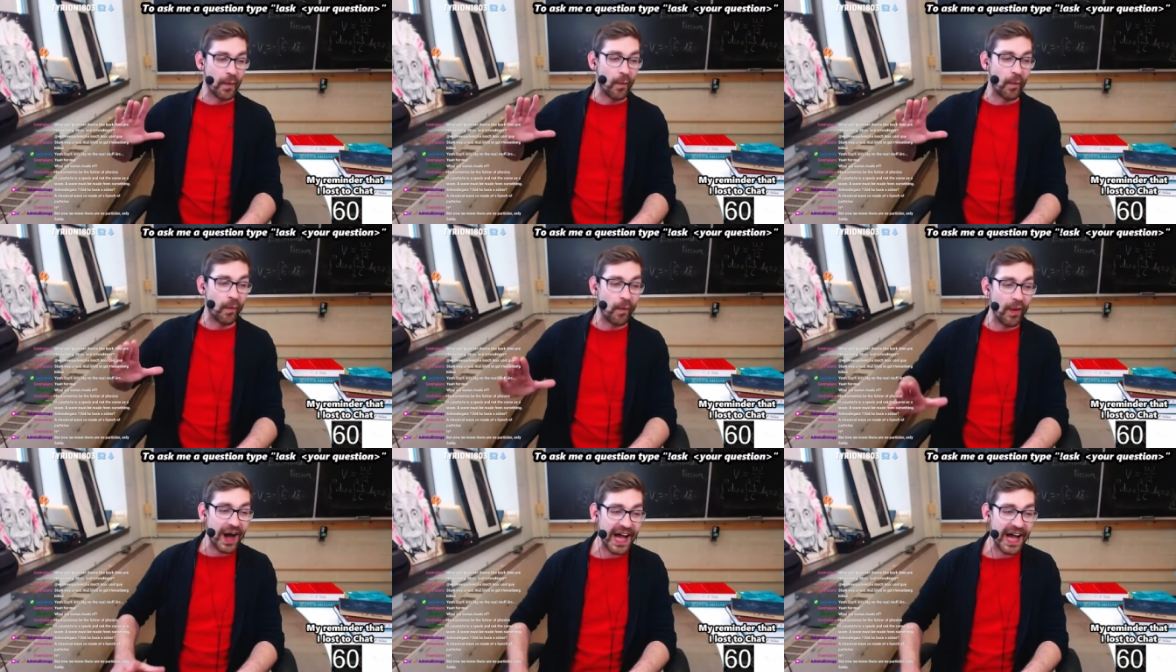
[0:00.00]

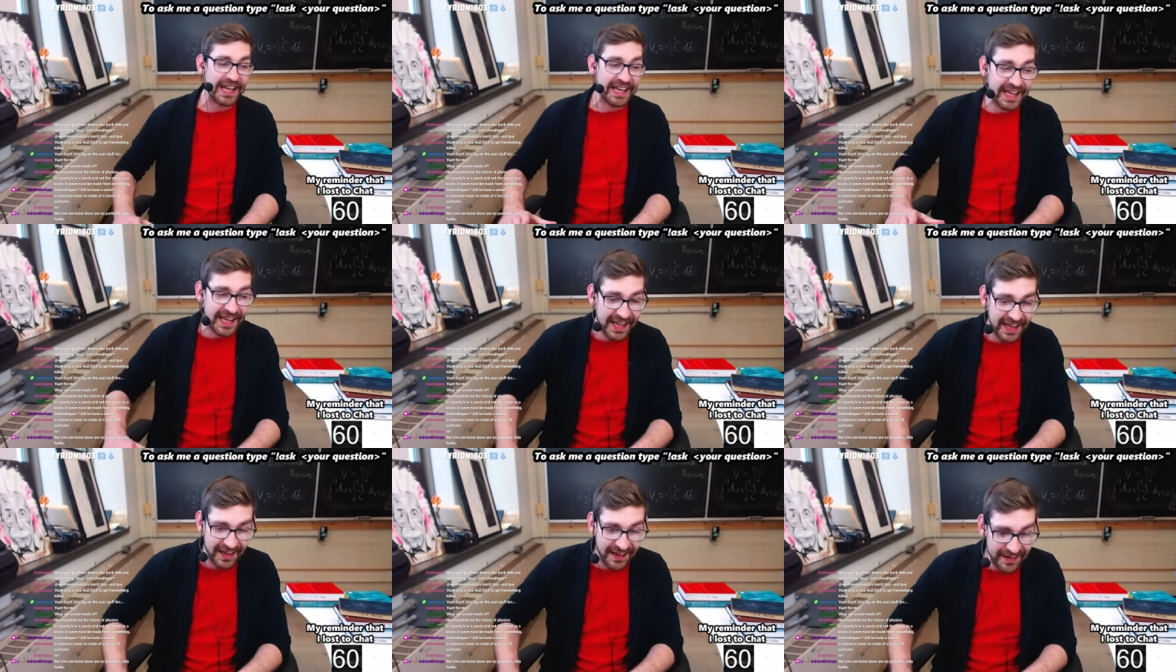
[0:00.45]

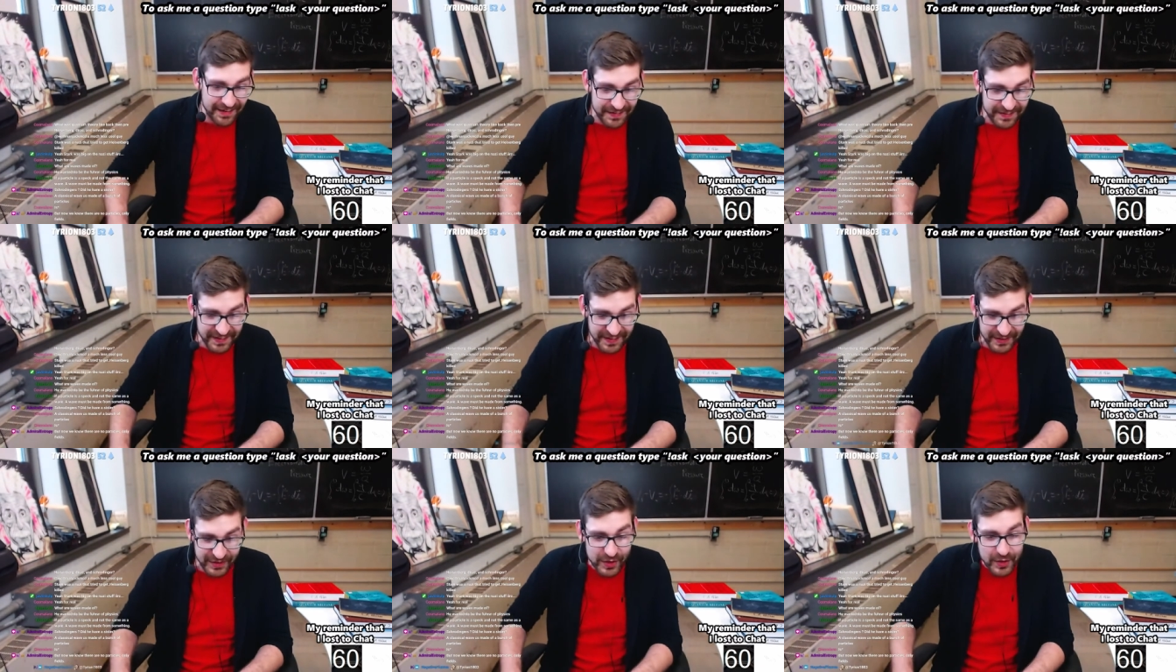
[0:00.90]
what
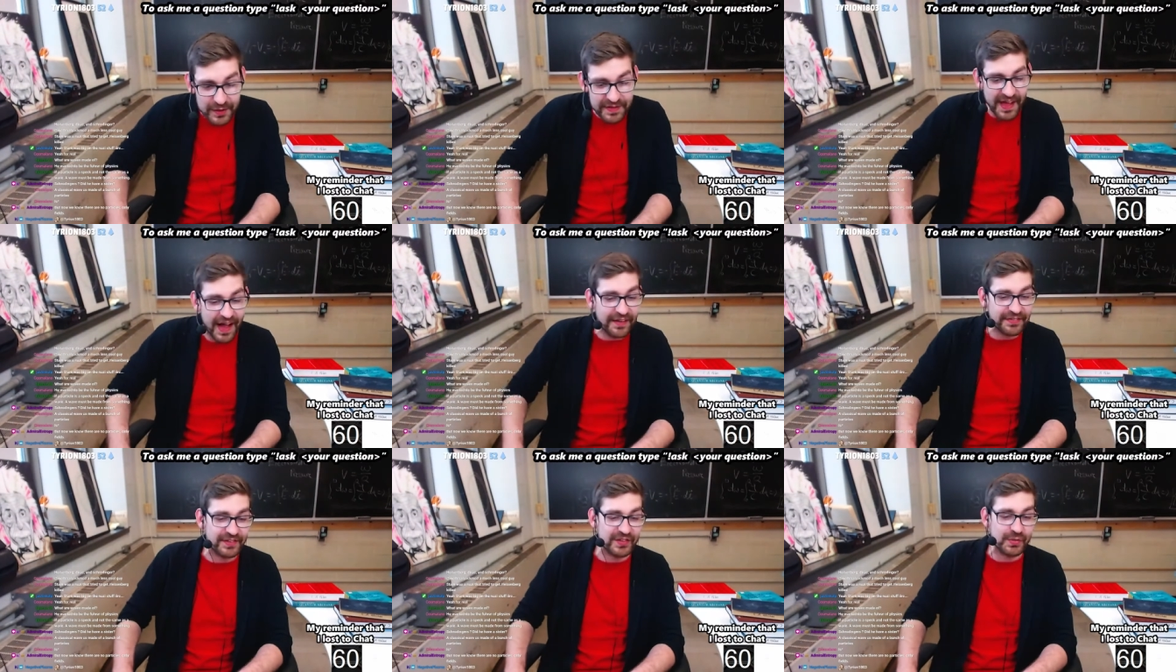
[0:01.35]
is in
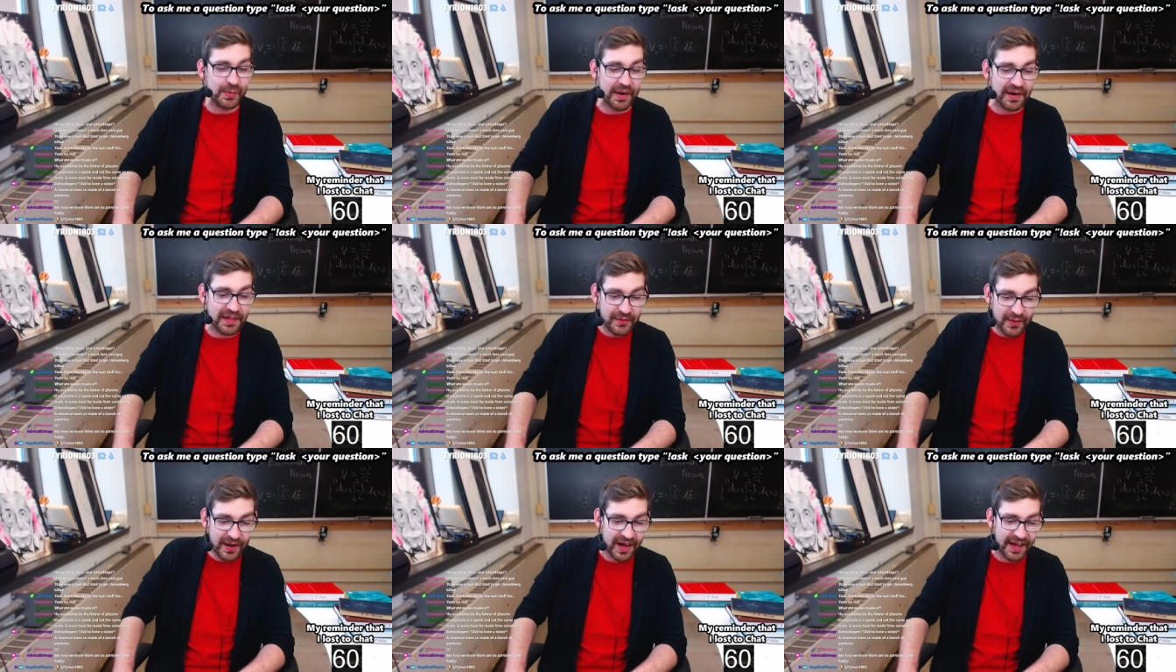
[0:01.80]

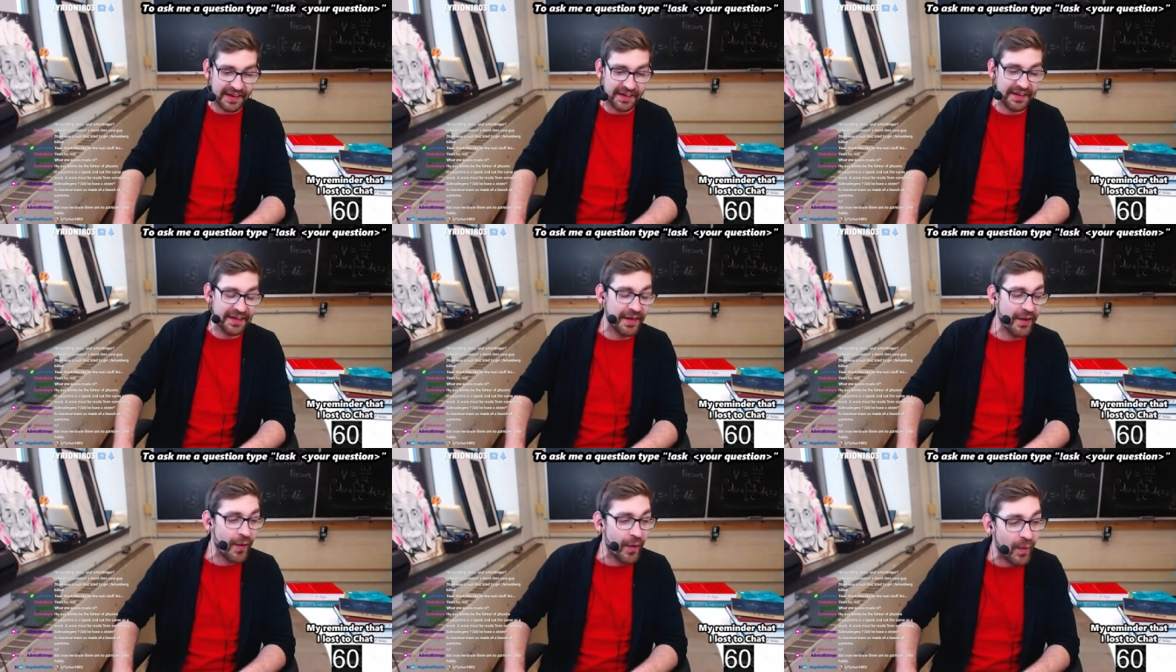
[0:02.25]
2021?